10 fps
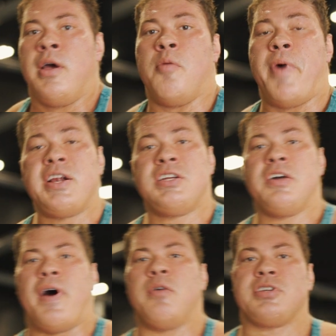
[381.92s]
imagine
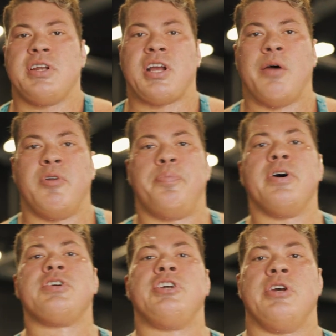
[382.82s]
if I was gonna come and
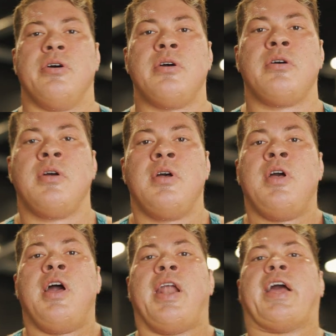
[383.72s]
push you
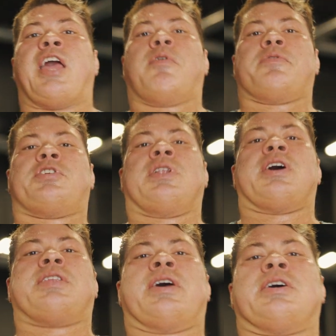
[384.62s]
and I came up to you
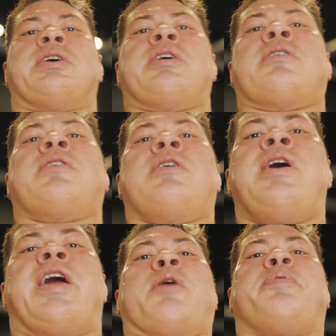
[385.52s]
like this
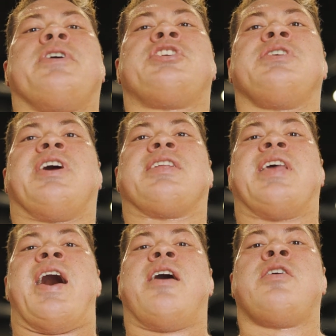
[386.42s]
and I pushed you like
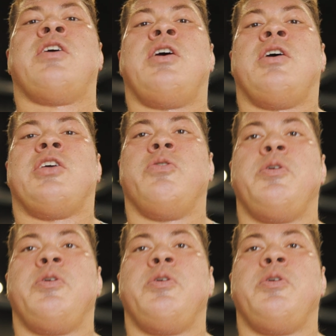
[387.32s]
that, you